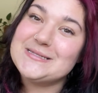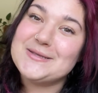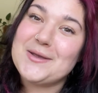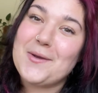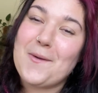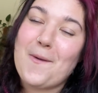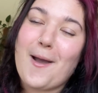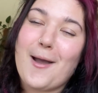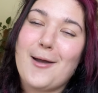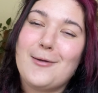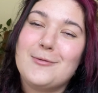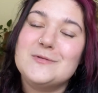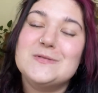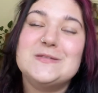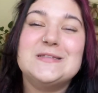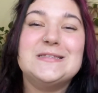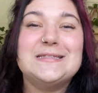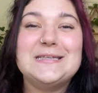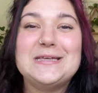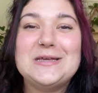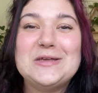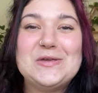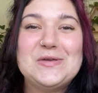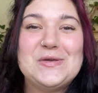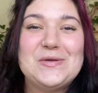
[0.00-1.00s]
So I will
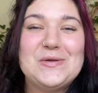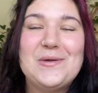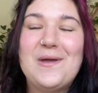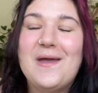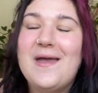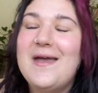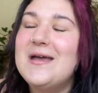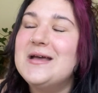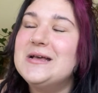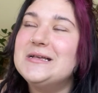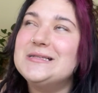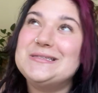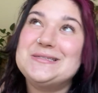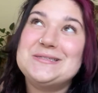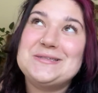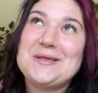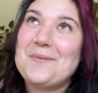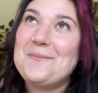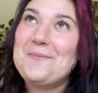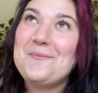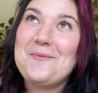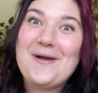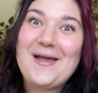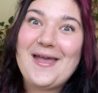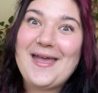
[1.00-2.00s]
see you
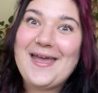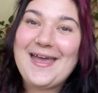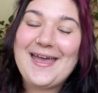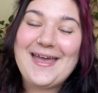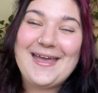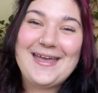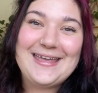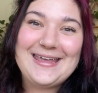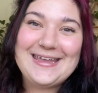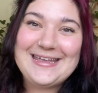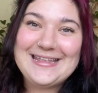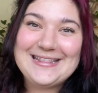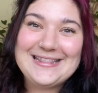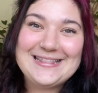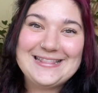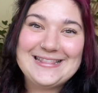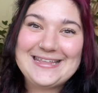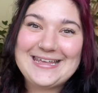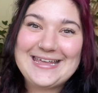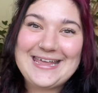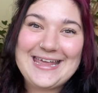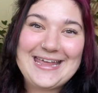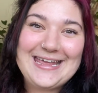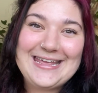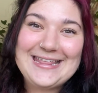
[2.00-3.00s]
somewhere in the
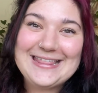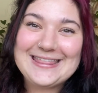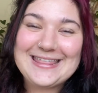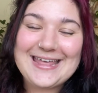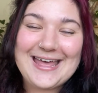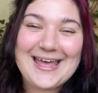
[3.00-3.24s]
ether,